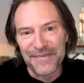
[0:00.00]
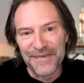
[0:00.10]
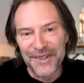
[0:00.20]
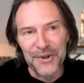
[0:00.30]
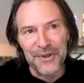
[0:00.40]

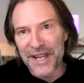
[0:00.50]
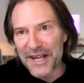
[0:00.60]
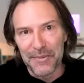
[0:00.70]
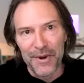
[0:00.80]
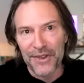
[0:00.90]
You
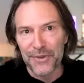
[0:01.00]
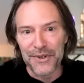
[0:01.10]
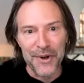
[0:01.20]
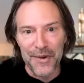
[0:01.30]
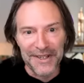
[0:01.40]
take a breath when
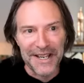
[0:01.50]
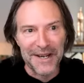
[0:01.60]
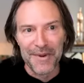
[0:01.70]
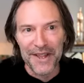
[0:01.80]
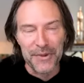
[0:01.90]
you don't want to take
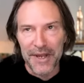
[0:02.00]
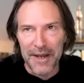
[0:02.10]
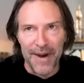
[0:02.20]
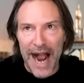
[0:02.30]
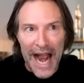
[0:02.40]
a breath. You
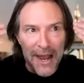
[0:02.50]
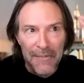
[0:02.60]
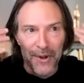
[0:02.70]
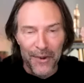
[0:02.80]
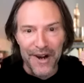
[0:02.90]
become
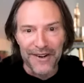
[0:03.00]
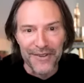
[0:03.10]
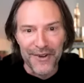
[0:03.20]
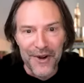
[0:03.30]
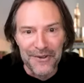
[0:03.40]
hyper aware of
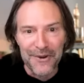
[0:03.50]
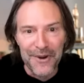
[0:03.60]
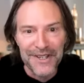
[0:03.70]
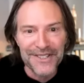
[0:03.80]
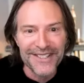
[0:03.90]
your own
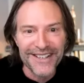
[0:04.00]
voice.